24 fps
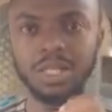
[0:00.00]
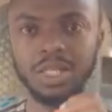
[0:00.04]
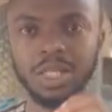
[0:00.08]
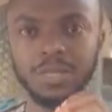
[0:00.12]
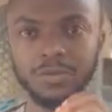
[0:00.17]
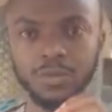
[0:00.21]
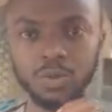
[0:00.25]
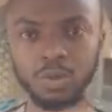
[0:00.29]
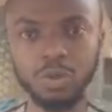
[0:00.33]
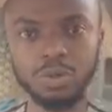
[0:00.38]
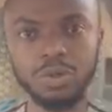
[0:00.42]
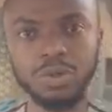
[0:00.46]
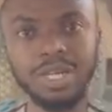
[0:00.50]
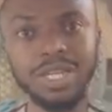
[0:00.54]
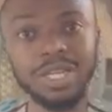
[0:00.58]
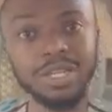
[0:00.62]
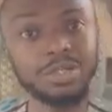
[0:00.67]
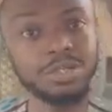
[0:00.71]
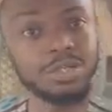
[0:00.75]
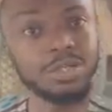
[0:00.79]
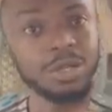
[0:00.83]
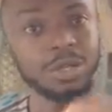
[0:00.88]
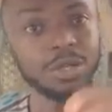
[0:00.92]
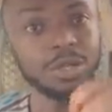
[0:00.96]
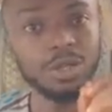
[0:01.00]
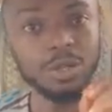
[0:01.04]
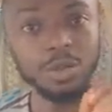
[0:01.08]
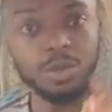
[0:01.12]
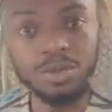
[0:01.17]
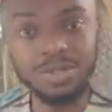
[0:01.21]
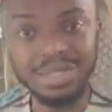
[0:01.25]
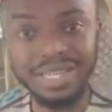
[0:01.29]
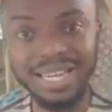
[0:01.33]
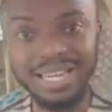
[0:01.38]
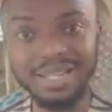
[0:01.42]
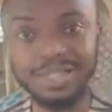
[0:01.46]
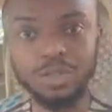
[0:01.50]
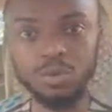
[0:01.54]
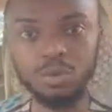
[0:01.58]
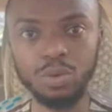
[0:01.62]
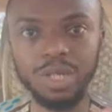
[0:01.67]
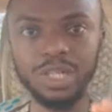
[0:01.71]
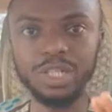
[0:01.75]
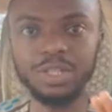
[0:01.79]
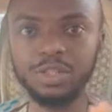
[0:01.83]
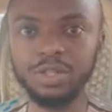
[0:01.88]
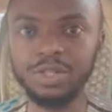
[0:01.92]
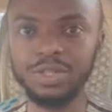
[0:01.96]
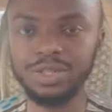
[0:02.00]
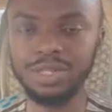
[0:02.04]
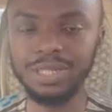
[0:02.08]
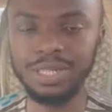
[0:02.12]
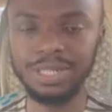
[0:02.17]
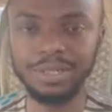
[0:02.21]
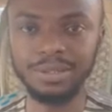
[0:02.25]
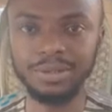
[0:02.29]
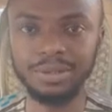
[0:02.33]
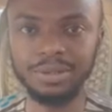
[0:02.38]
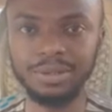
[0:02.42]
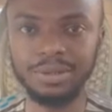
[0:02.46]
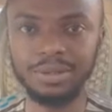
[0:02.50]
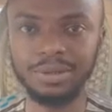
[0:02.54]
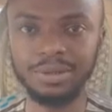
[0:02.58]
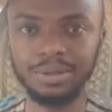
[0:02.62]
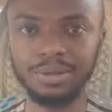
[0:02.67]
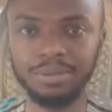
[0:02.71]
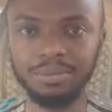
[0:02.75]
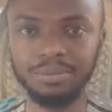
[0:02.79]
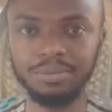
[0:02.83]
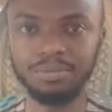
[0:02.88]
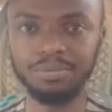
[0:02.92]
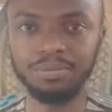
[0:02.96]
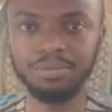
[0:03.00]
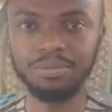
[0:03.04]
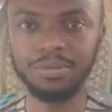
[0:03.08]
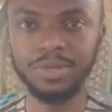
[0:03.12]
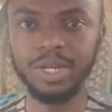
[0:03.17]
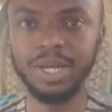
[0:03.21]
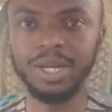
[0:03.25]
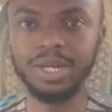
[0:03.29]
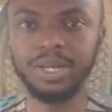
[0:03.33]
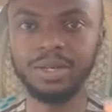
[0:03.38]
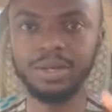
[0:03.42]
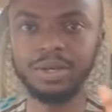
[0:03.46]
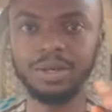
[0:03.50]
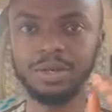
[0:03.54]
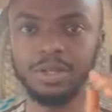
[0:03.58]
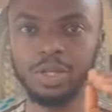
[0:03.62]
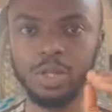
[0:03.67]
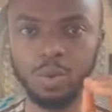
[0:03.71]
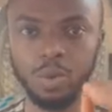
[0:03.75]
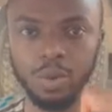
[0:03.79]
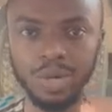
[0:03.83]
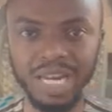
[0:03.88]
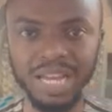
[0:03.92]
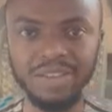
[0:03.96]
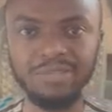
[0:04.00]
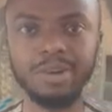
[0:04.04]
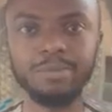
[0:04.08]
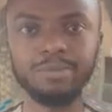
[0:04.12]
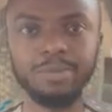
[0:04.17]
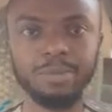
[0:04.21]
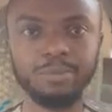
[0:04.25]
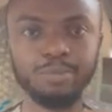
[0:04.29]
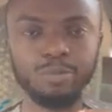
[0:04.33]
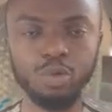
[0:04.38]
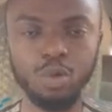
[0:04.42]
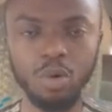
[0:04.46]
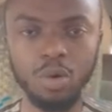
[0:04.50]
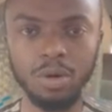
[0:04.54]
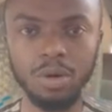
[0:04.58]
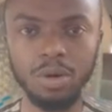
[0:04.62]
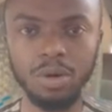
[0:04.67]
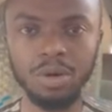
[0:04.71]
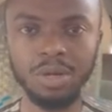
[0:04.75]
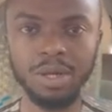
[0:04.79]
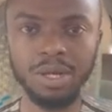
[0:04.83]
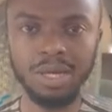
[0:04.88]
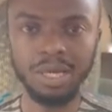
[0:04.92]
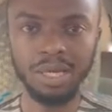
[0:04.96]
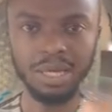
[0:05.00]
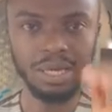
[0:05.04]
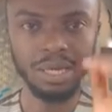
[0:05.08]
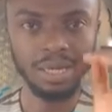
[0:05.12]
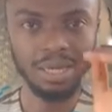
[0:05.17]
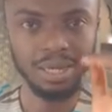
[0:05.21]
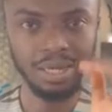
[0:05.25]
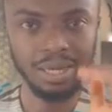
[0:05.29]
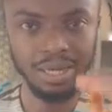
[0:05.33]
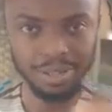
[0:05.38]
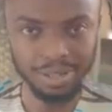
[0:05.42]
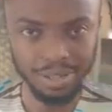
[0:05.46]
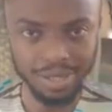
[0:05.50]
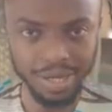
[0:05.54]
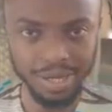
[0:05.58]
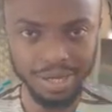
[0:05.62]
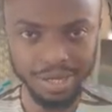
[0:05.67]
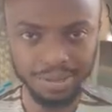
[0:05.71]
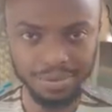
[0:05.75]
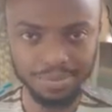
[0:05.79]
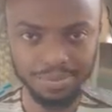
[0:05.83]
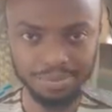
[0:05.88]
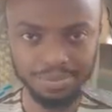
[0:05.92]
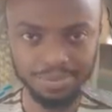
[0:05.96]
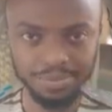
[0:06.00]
If you do these 2 things religiously, you will never be broke again.